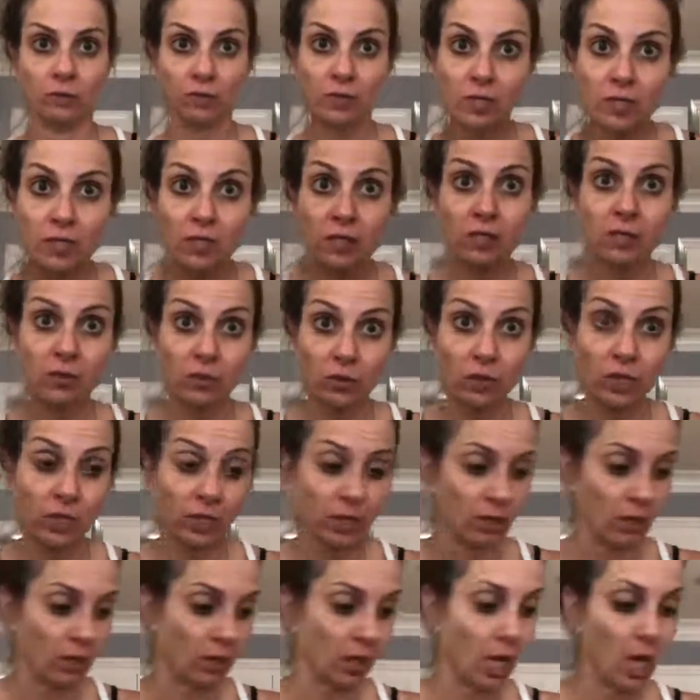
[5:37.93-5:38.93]
This is
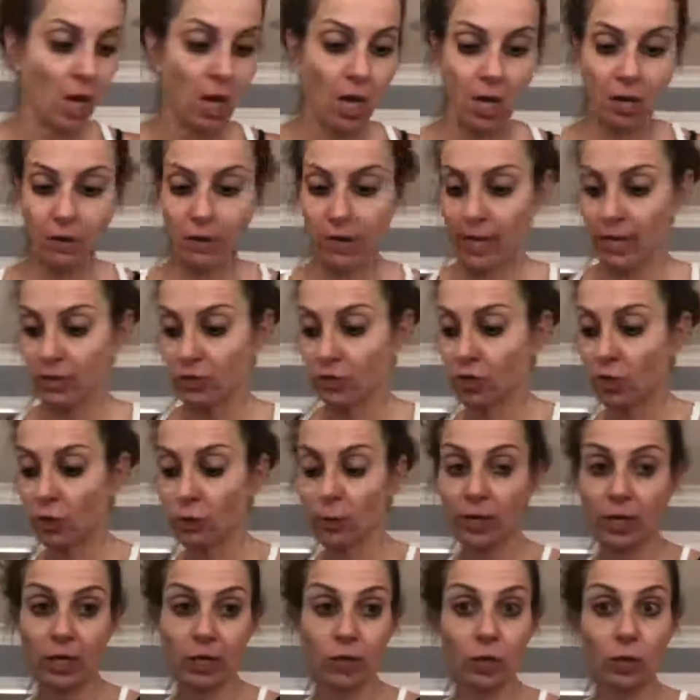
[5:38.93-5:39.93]
critical. Okay, so
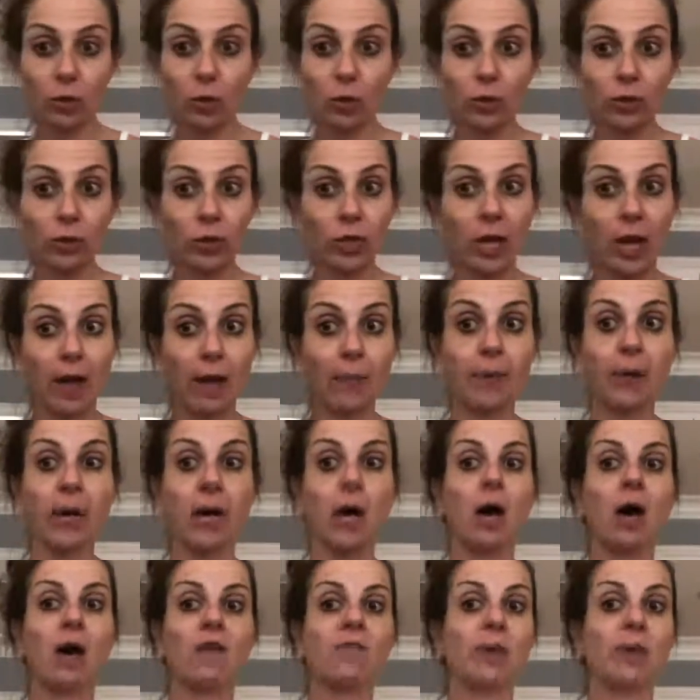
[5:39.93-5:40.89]
we got our quarter cup